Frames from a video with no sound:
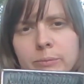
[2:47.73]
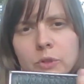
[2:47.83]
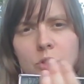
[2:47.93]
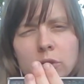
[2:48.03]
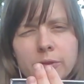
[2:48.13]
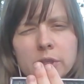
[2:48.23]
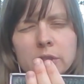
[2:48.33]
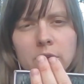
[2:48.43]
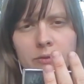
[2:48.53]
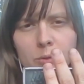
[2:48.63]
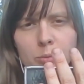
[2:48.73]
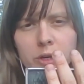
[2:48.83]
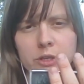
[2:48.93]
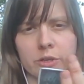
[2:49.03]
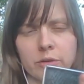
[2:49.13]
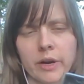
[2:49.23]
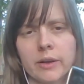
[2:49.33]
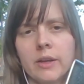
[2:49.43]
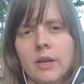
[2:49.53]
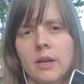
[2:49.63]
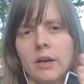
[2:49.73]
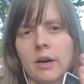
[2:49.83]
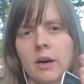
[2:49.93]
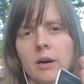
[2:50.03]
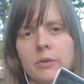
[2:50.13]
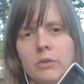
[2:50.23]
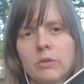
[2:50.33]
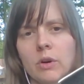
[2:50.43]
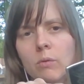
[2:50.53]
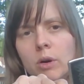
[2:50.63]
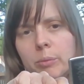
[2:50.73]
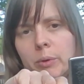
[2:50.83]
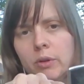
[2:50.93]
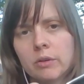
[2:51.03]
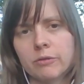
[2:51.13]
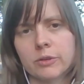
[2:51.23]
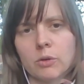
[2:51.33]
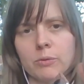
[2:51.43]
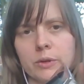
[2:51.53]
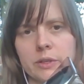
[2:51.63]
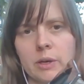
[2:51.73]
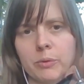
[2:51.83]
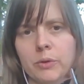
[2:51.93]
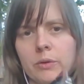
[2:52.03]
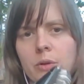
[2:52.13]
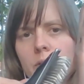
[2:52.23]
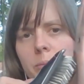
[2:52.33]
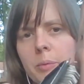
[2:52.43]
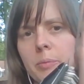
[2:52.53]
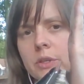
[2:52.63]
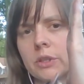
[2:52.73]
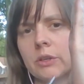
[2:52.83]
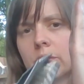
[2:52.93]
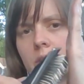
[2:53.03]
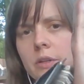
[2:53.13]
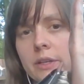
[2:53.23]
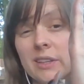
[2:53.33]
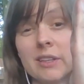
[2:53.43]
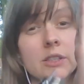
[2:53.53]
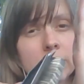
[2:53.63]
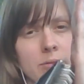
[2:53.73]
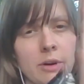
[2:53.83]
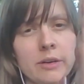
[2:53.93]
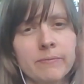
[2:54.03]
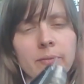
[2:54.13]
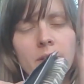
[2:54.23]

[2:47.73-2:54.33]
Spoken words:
surface of the brush, okay? You don't want to be, so for example, you don't want to be brushing your dog like this, right?